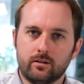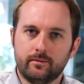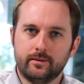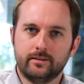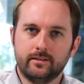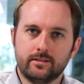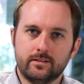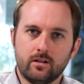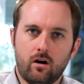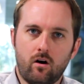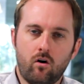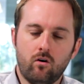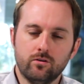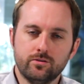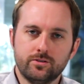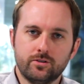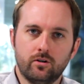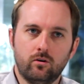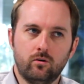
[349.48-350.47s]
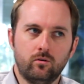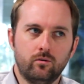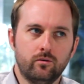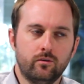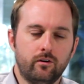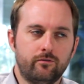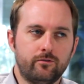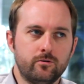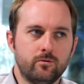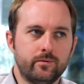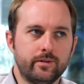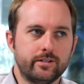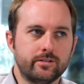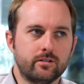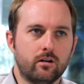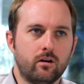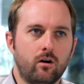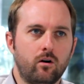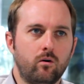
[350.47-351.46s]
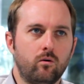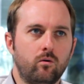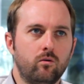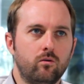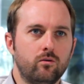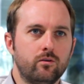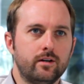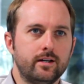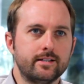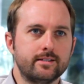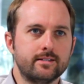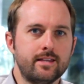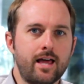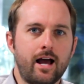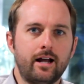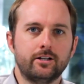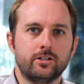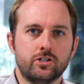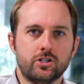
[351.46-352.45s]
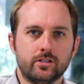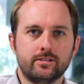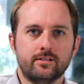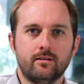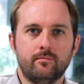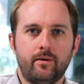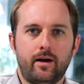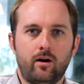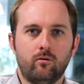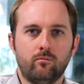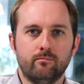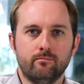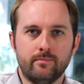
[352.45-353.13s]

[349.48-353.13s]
about this also a few weeks ago. It's not just about